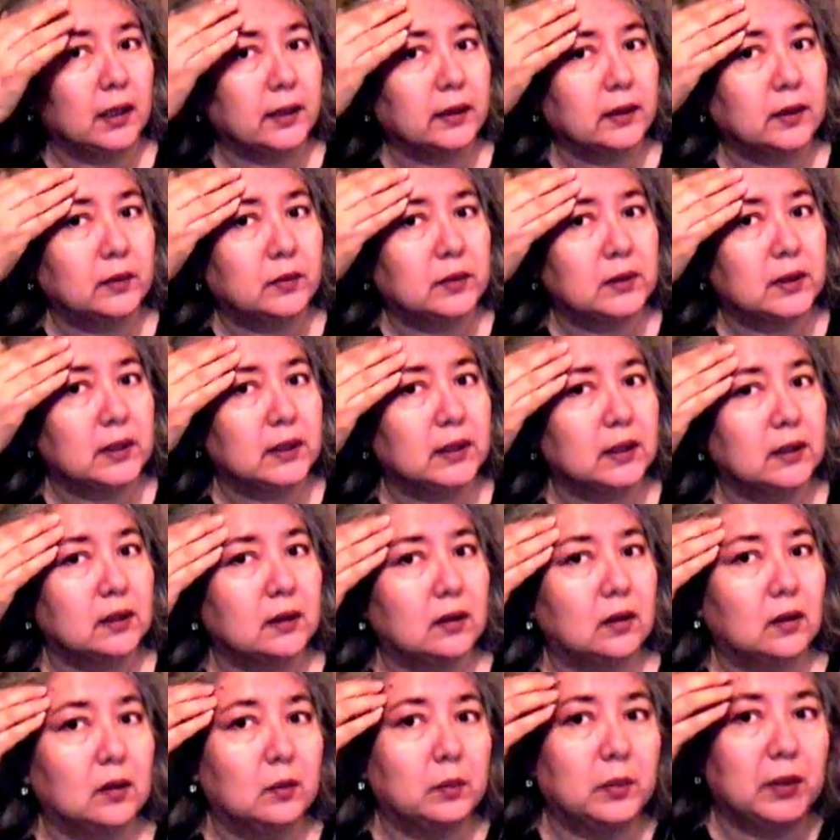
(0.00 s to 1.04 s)
there was
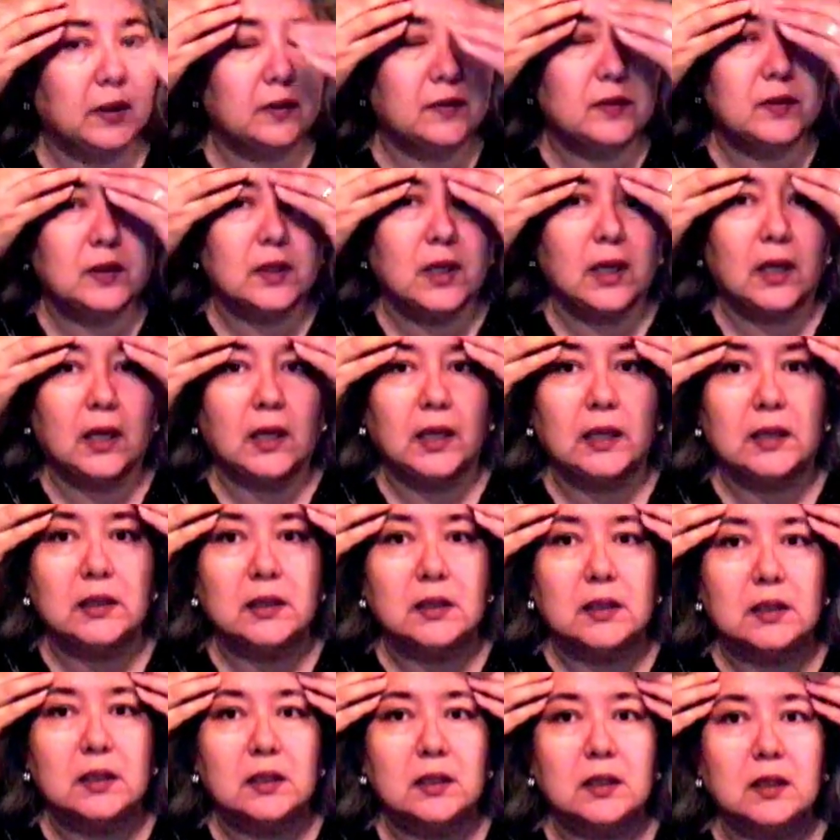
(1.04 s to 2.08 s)
on both
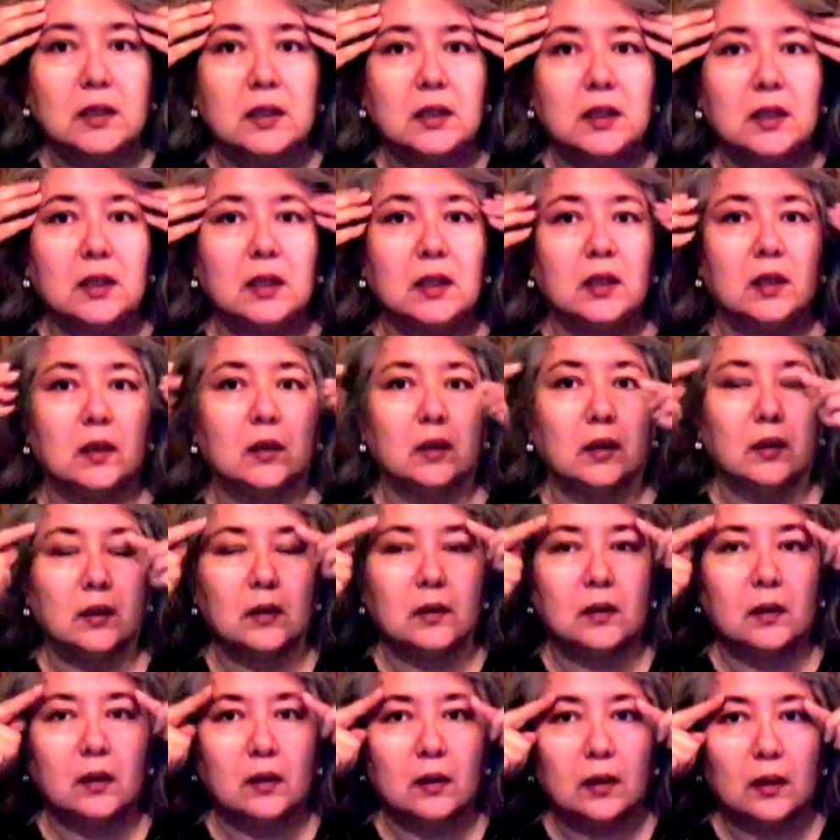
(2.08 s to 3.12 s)
sides,
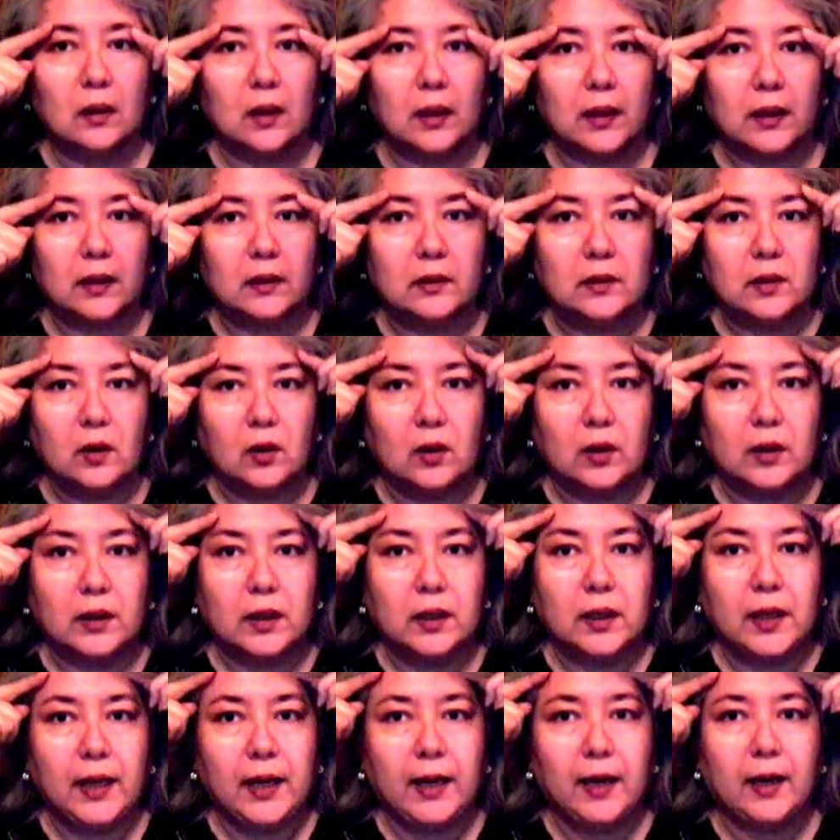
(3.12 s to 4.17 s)
like a dark
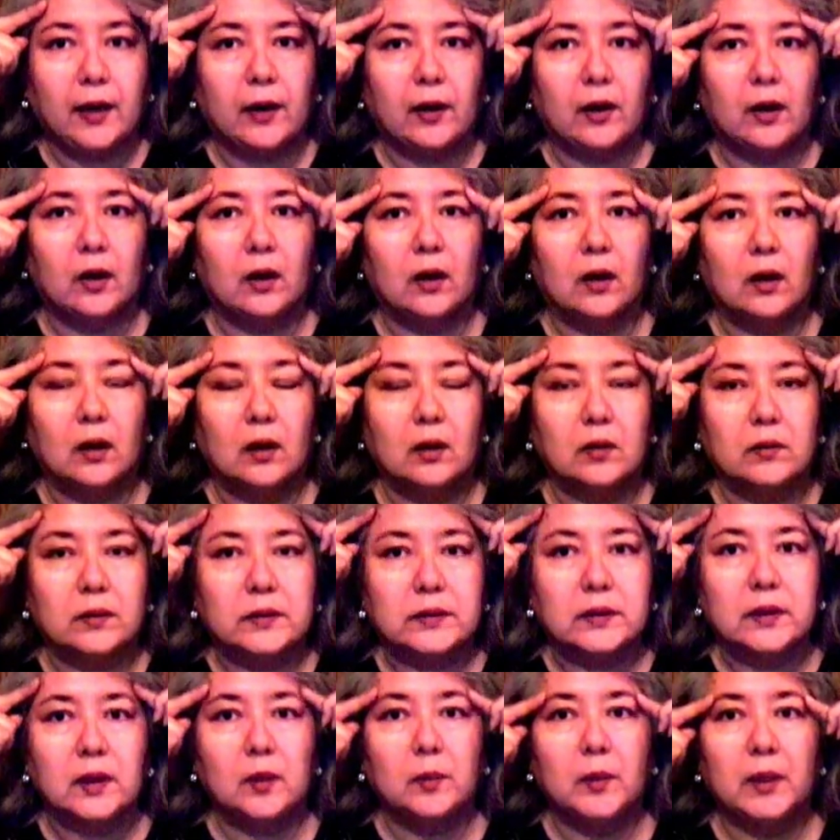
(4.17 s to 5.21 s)
hair was
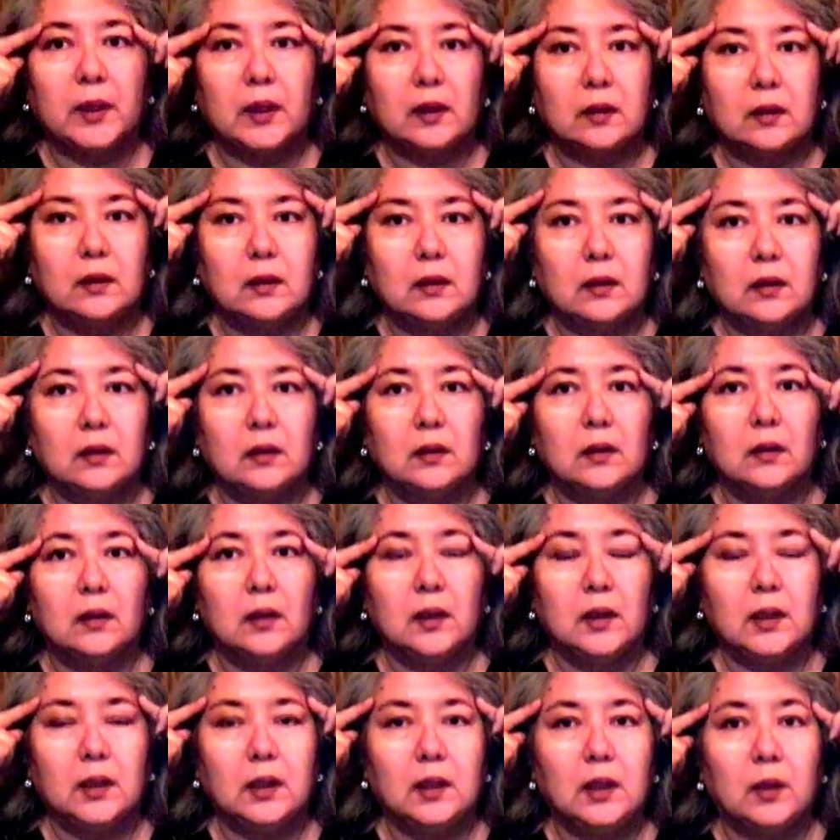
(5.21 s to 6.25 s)
coming.
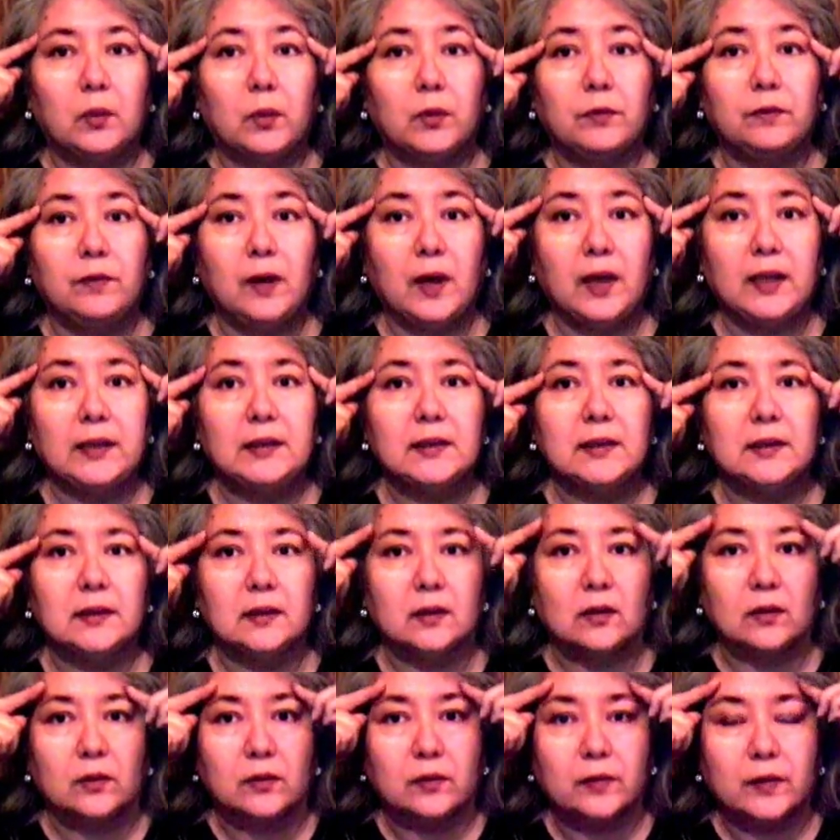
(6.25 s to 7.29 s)
They were fine
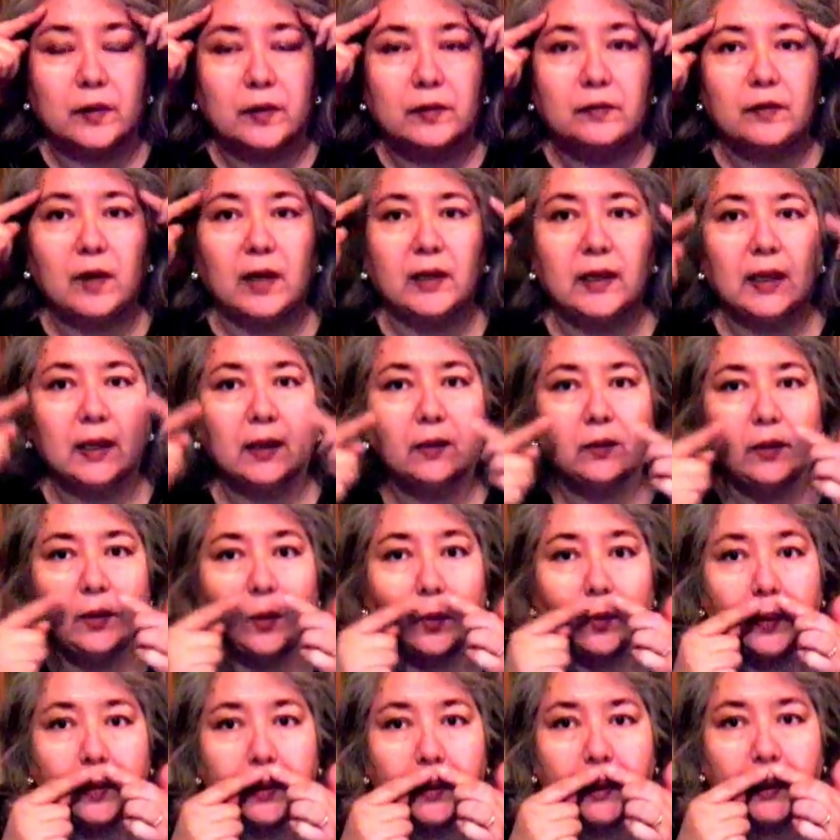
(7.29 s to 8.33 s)
still, they were very fine. Like,
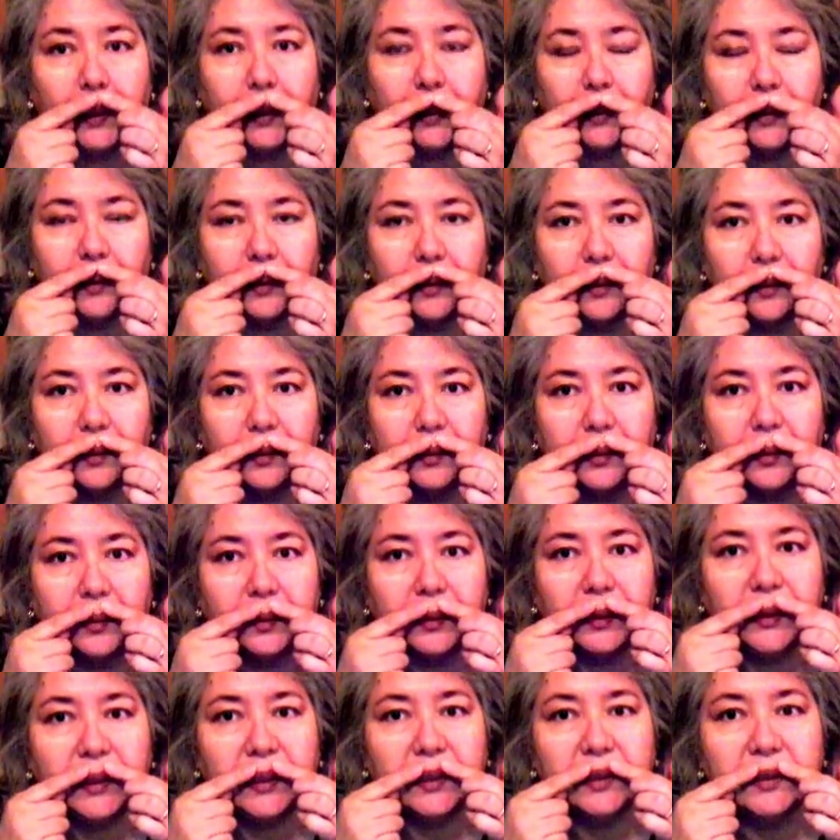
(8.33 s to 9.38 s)
when little
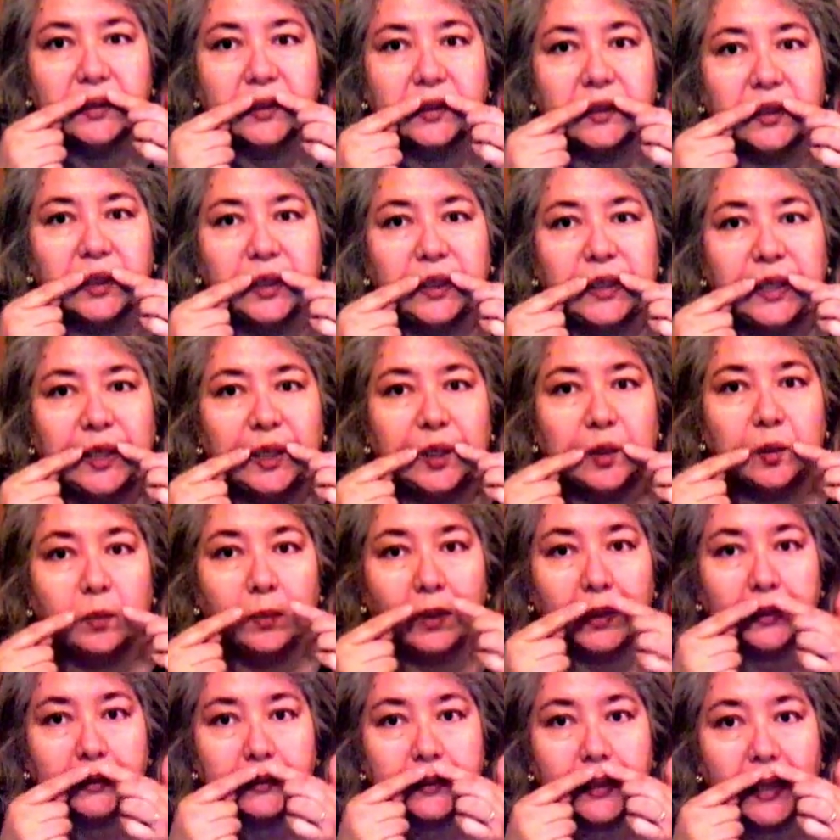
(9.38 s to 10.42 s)
kids start getting that little
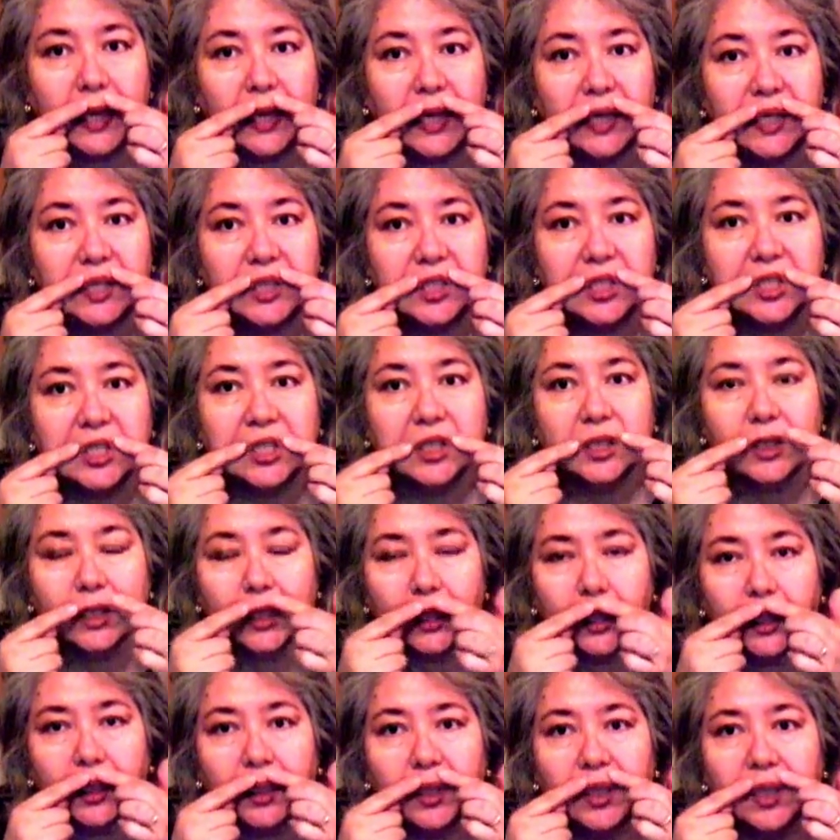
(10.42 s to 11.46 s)
mustache.
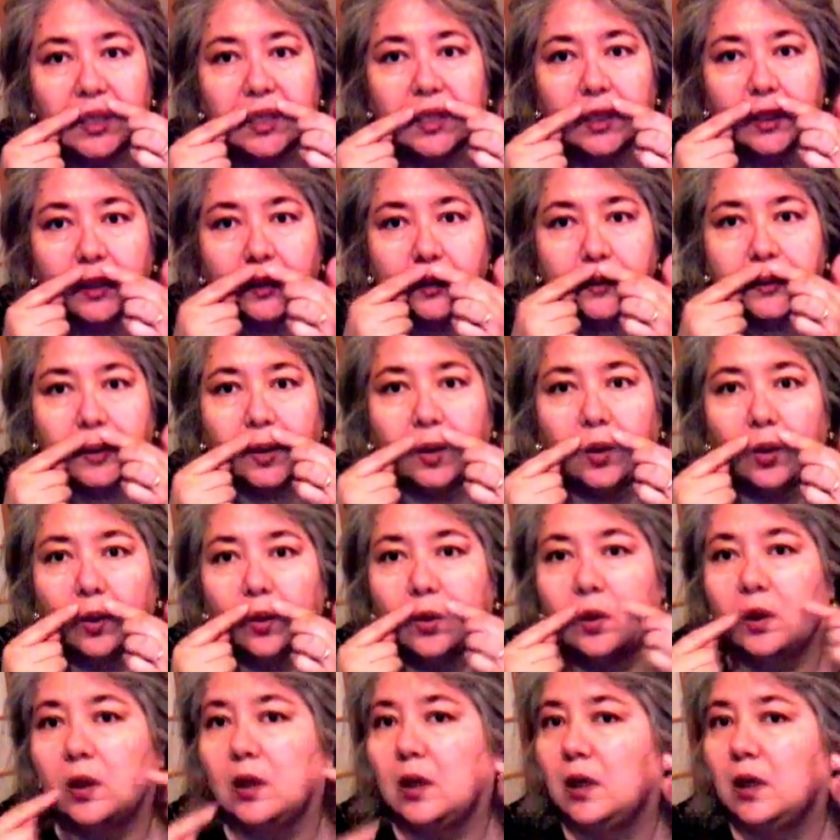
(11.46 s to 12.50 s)
So